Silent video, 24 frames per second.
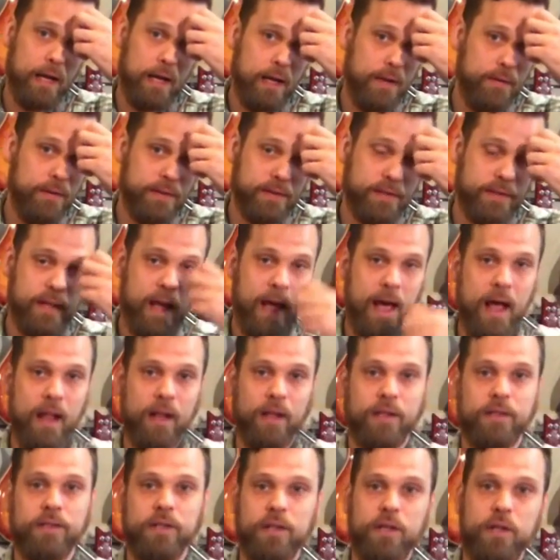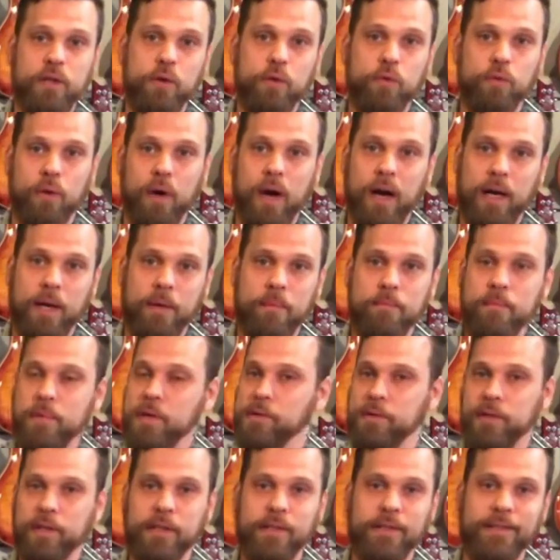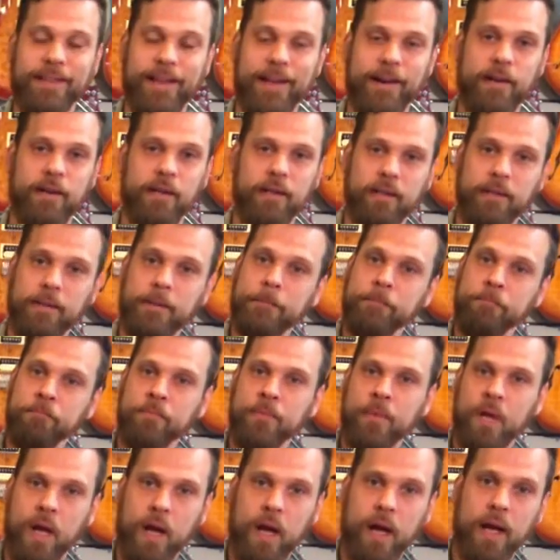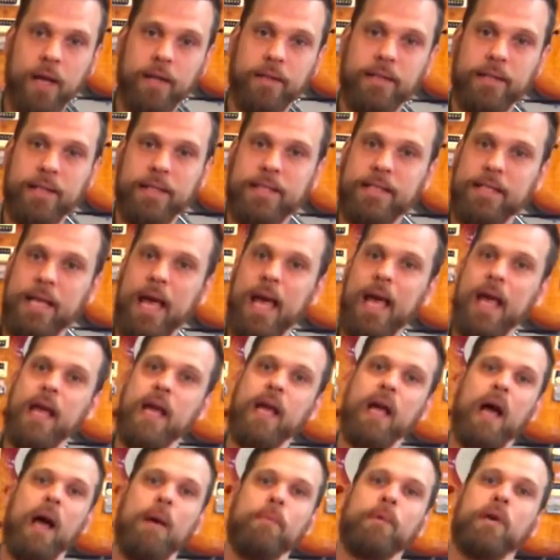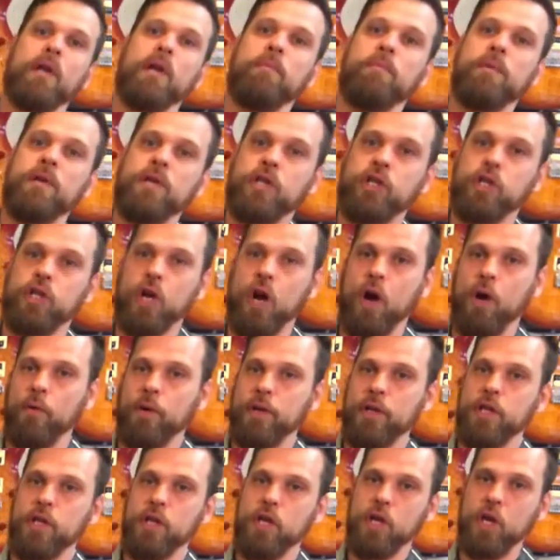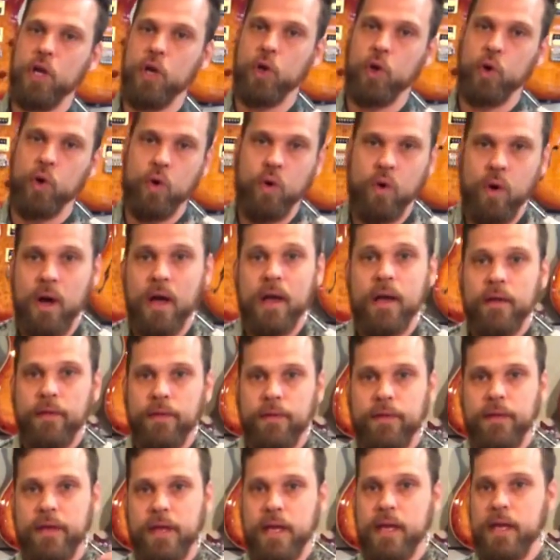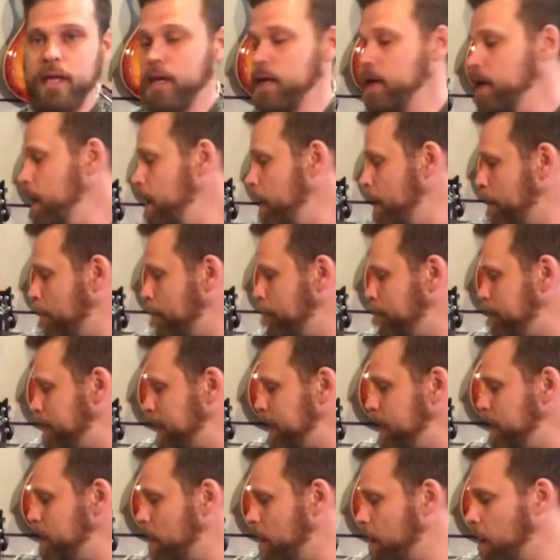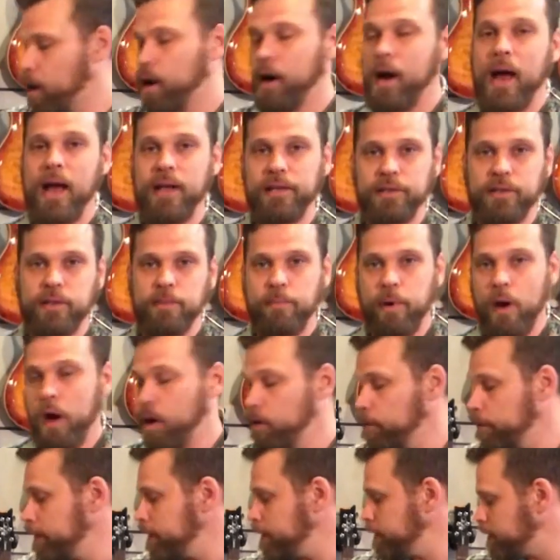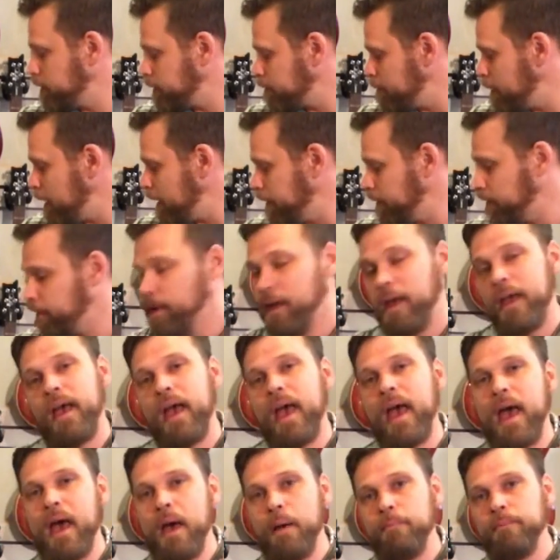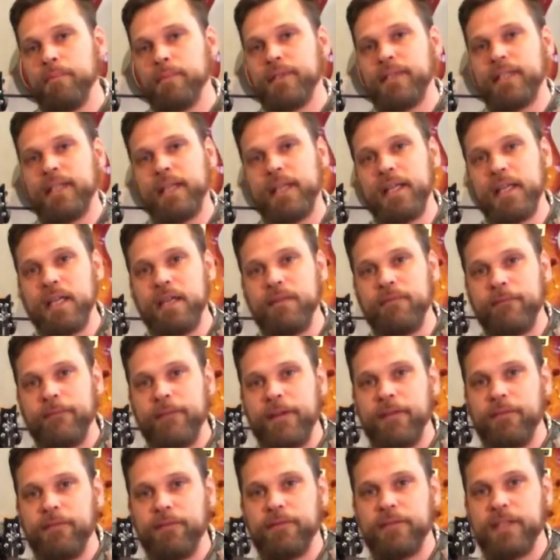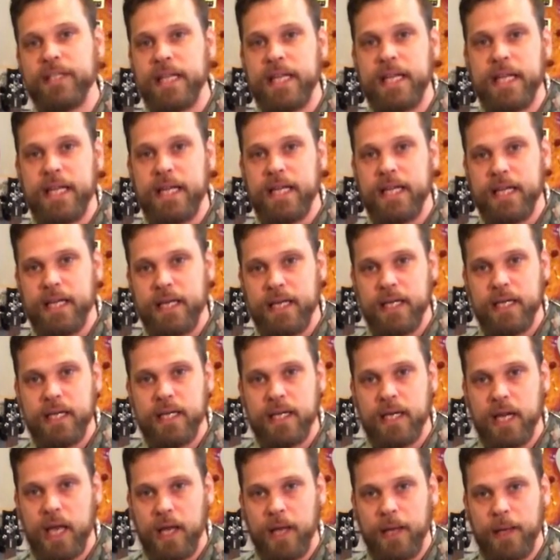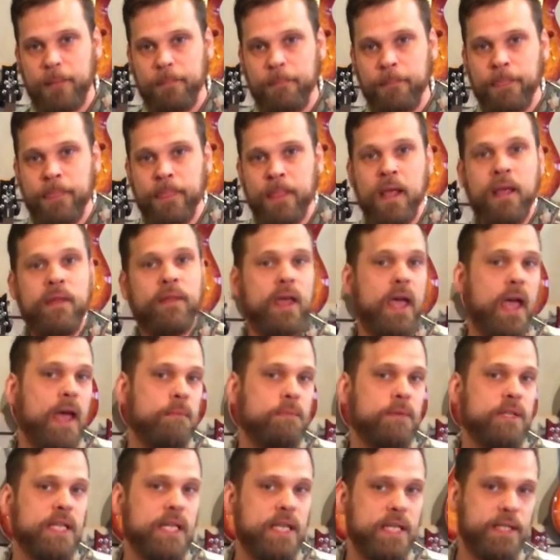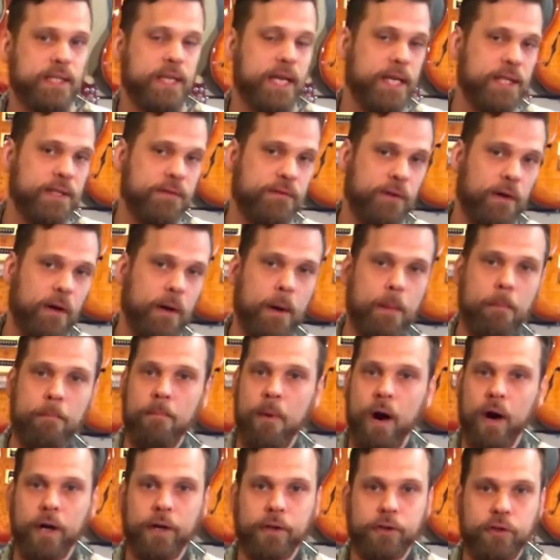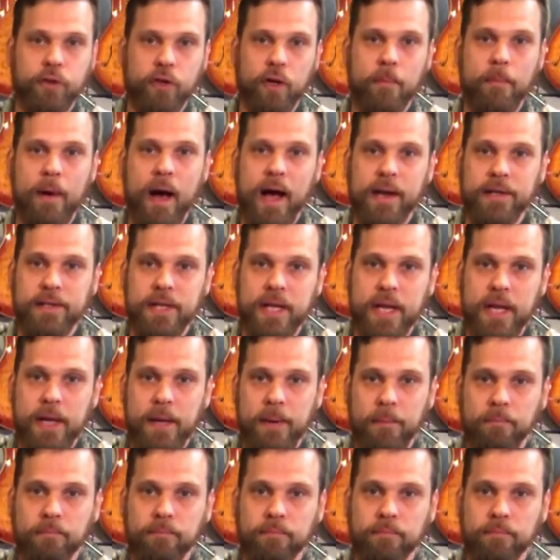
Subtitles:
This is Alex at You Rock Music Center. Today, I'm going to be showing you the PRS, the Paul Reed Smith MT15. The MT stands for Mark Tremonti.